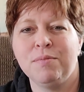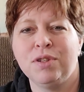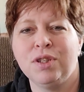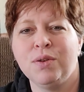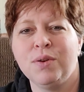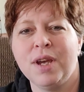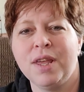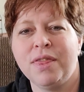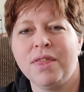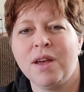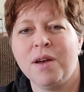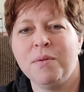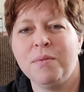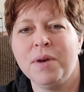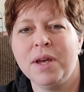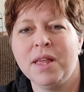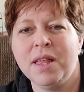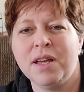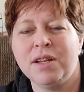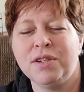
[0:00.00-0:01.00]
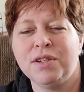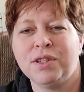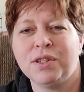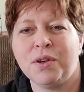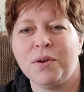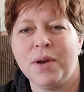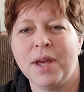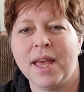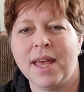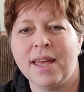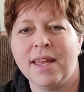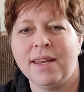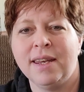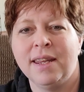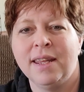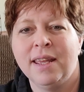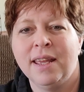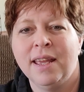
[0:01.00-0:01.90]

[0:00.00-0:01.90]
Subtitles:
So I thought, well, I'll just go ahead